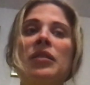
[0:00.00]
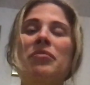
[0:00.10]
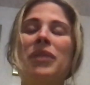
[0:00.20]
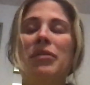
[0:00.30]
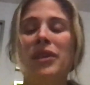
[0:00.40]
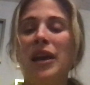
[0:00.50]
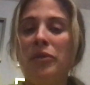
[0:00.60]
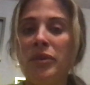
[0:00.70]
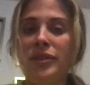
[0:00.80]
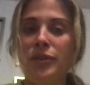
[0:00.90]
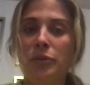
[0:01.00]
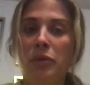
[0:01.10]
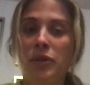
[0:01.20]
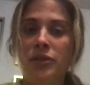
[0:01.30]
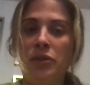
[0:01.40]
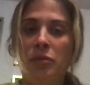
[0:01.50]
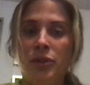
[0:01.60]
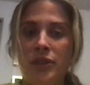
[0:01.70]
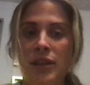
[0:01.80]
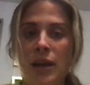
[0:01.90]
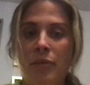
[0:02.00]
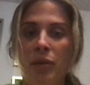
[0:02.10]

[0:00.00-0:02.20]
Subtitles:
maybe that would be suitable to them